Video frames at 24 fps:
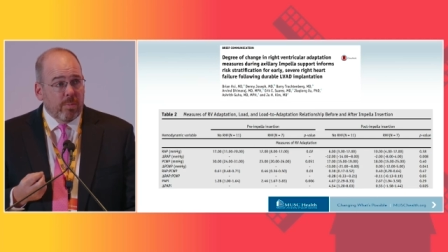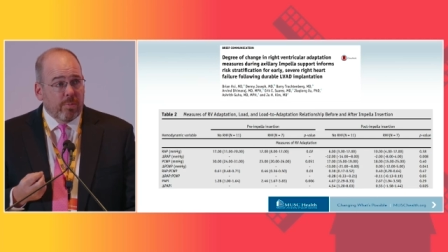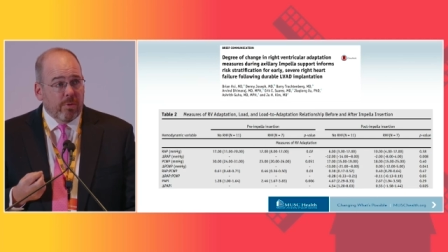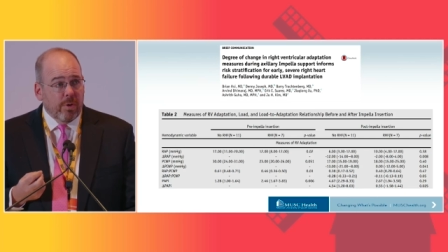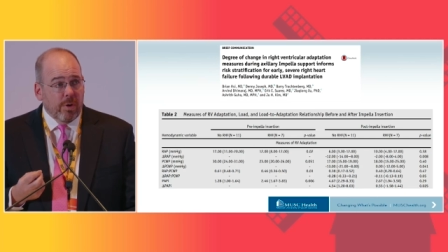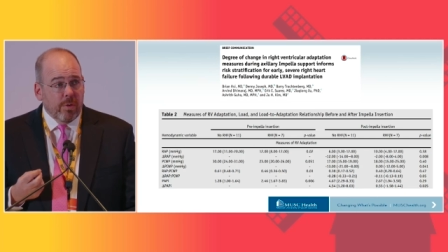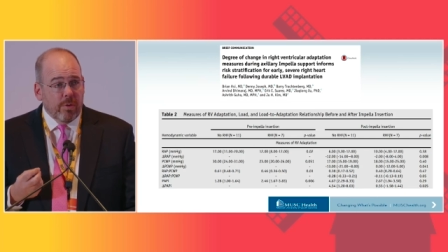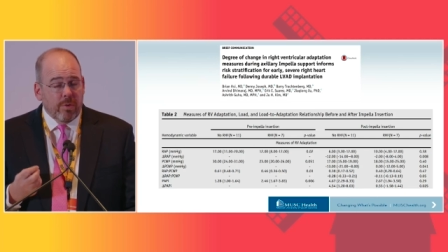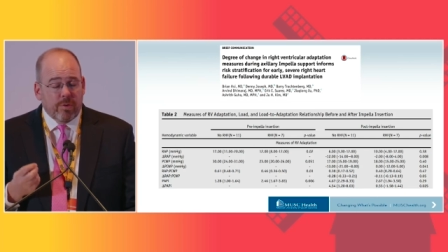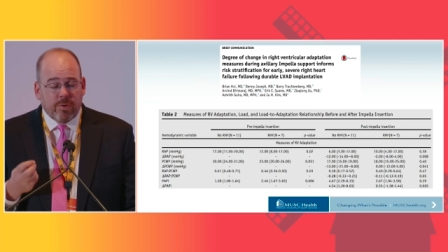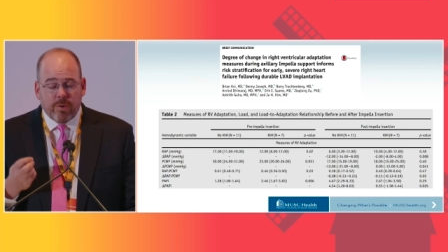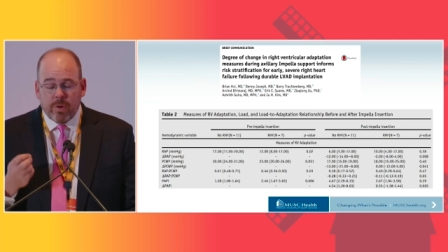
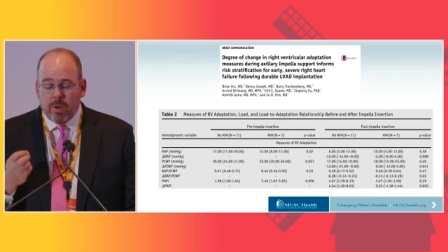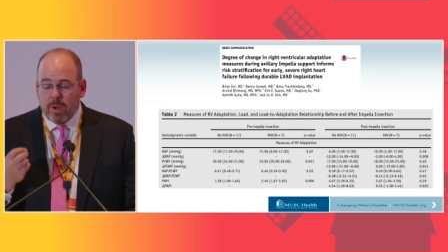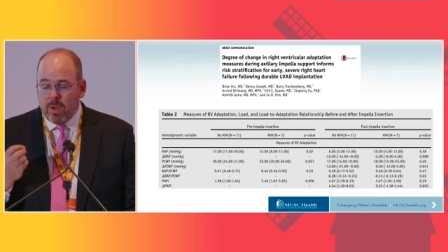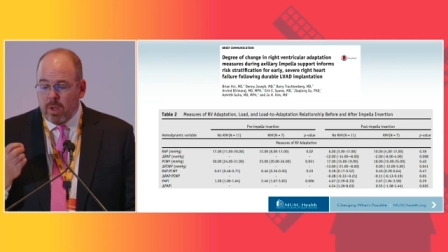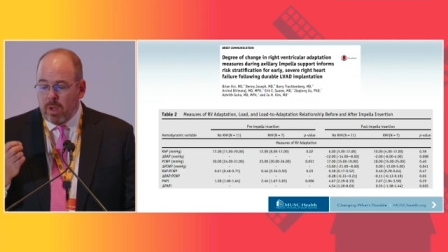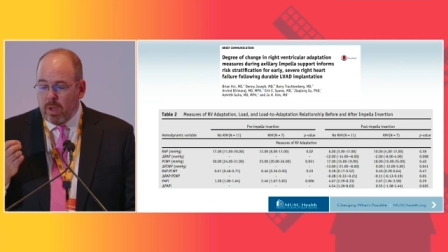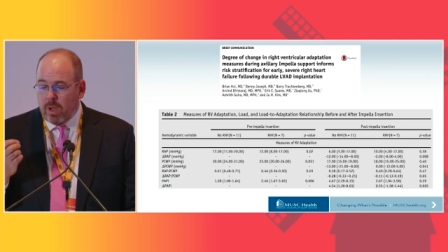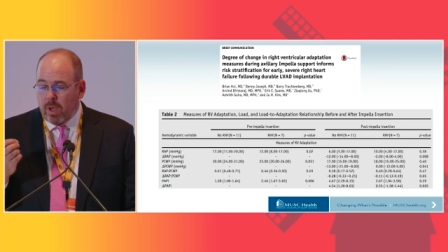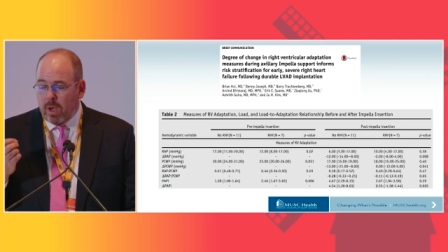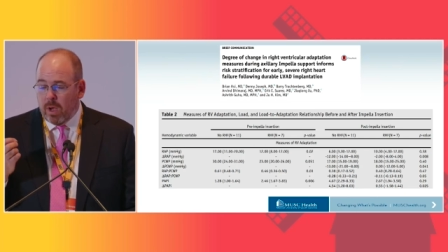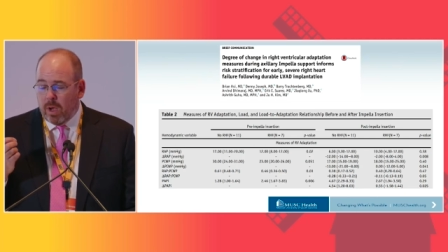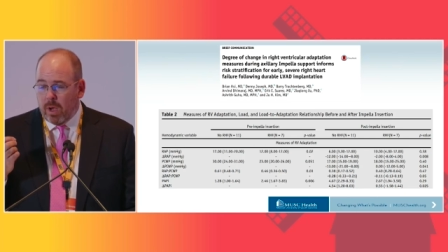approach
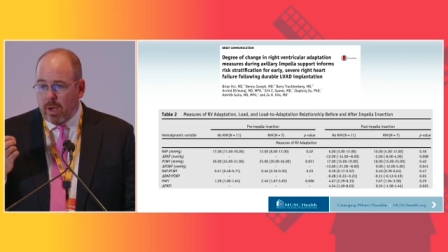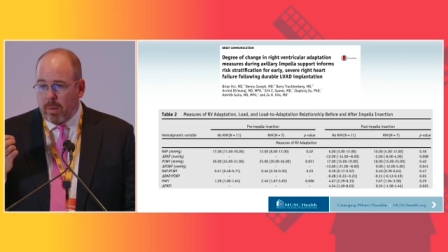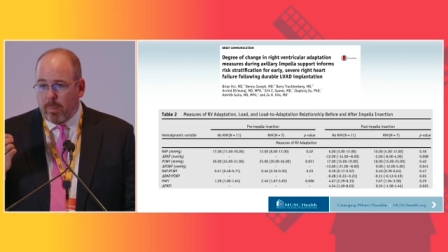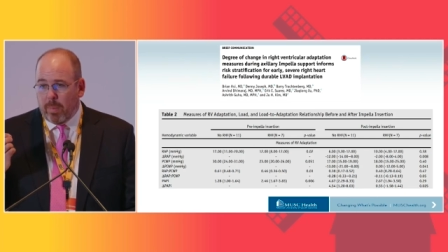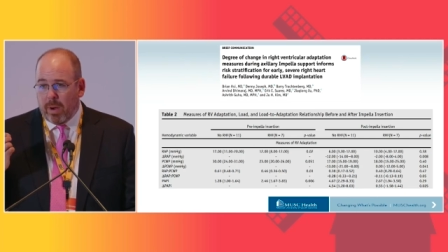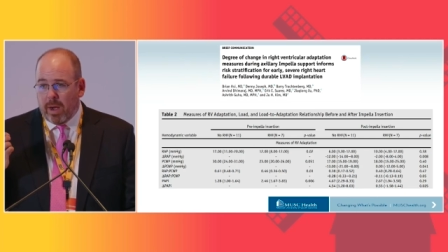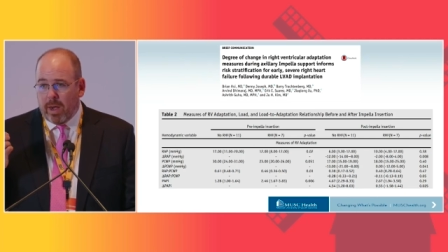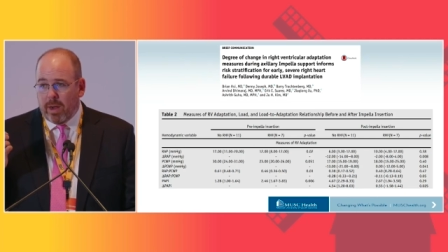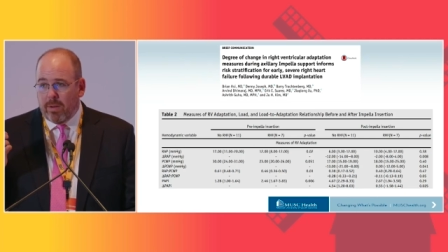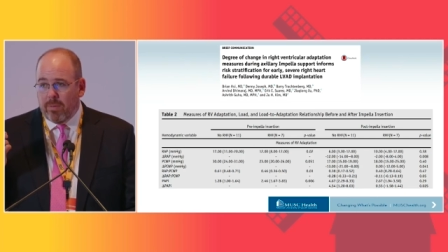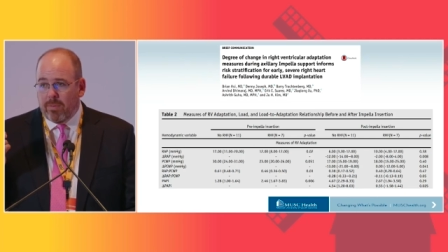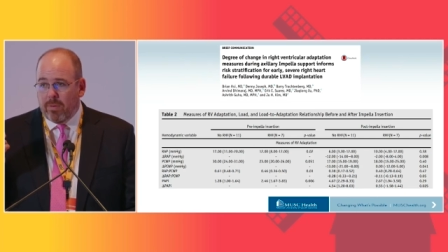uh,
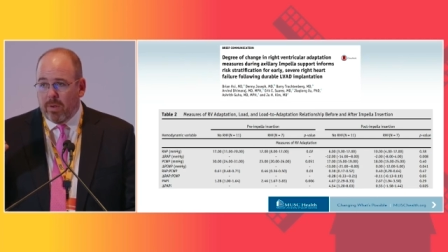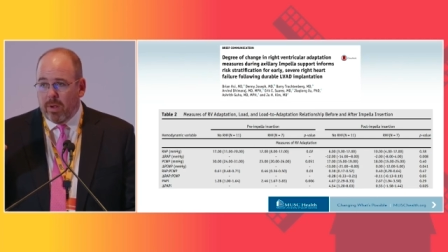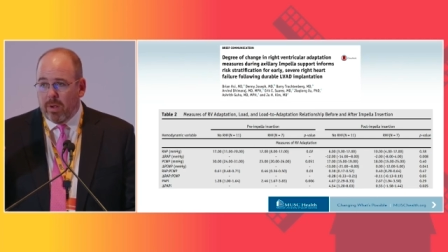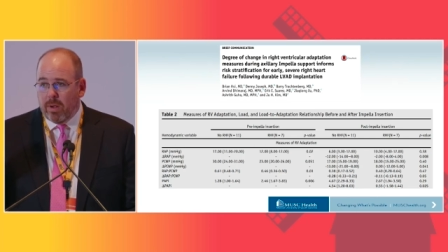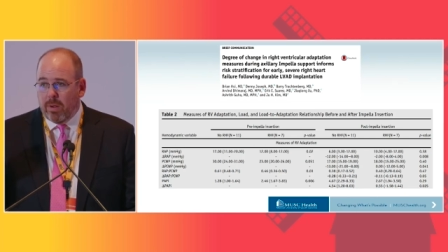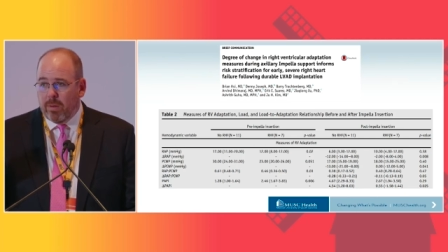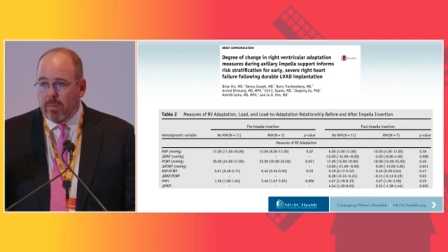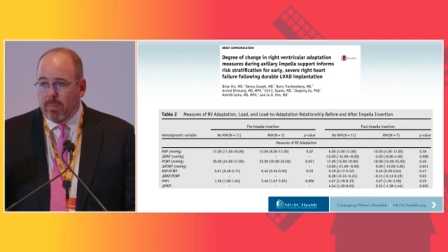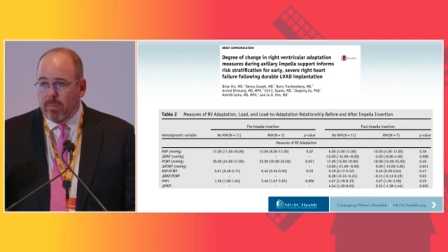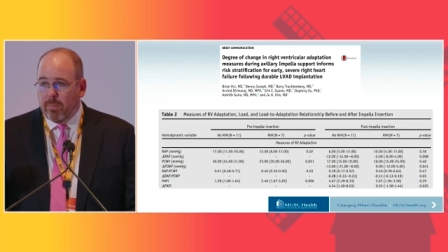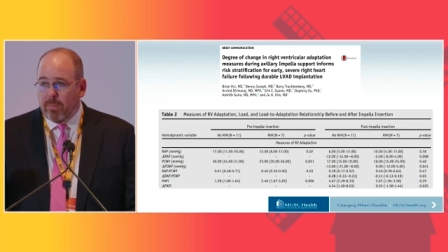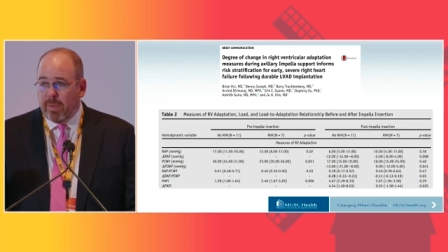by uh,